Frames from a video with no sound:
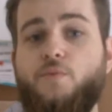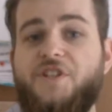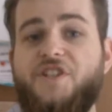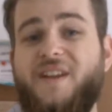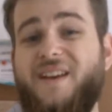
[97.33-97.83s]

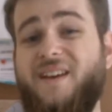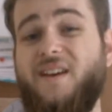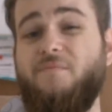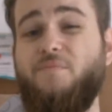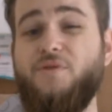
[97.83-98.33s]
which they
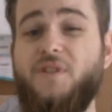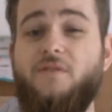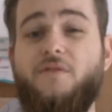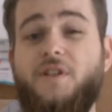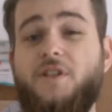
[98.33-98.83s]
can put
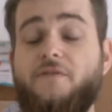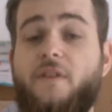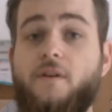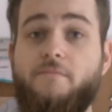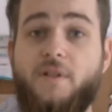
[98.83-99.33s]
into each of
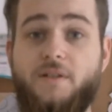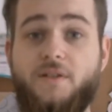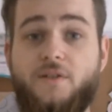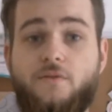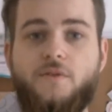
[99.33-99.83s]
their ability
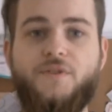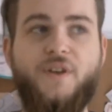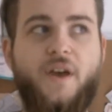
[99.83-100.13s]
scores.